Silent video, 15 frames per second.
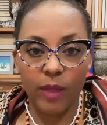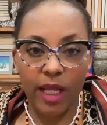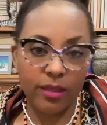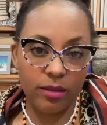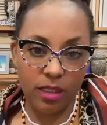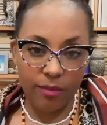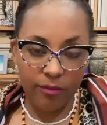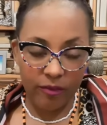
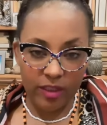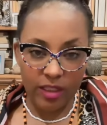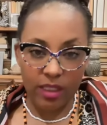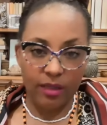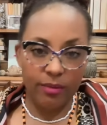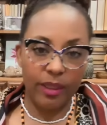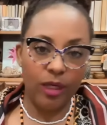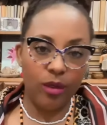Hell, some of us are
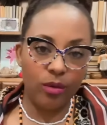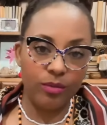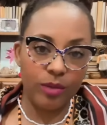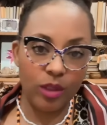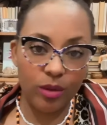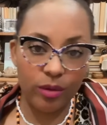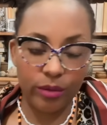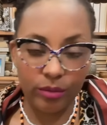coming home
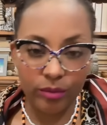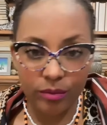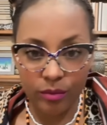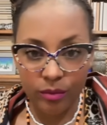soon.